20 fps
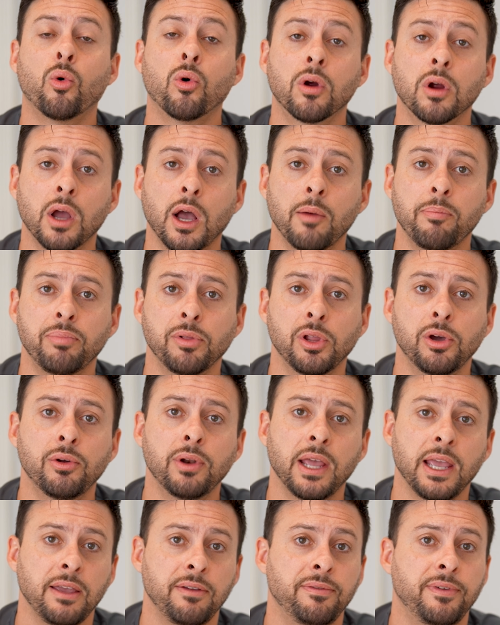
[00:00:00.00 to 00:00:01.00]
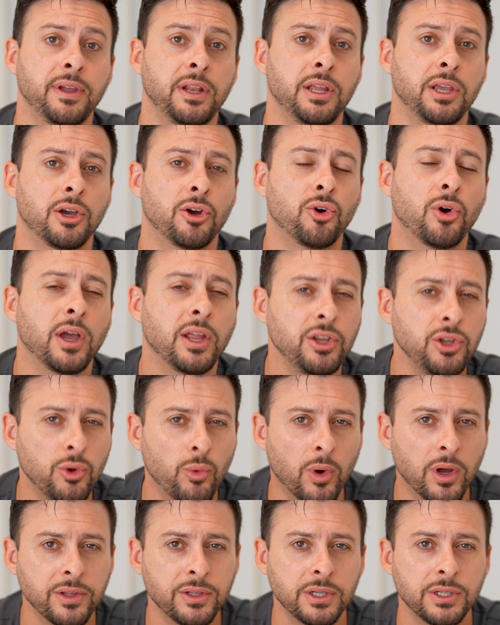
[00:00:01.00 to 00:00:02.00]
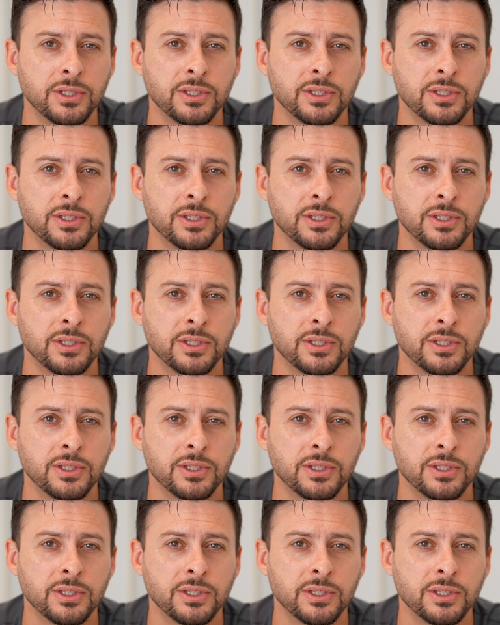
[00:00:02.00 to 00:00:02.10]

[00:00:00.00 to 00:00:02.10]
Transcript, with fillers: or upload a video and you want to